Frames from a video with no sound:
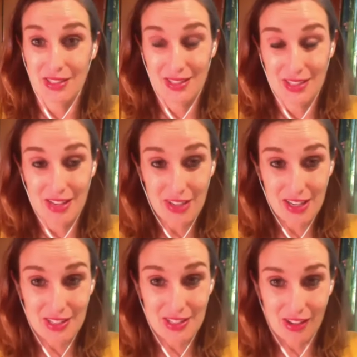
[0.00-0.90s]
seven
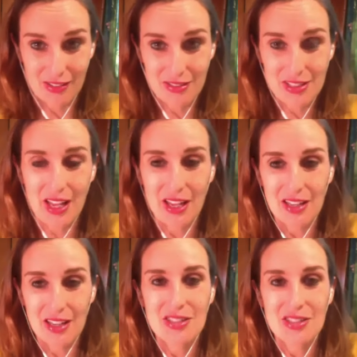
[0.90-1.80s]
years old,
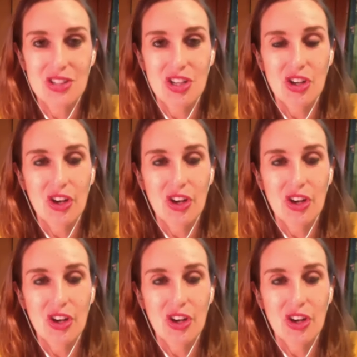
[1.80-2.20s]
and you know,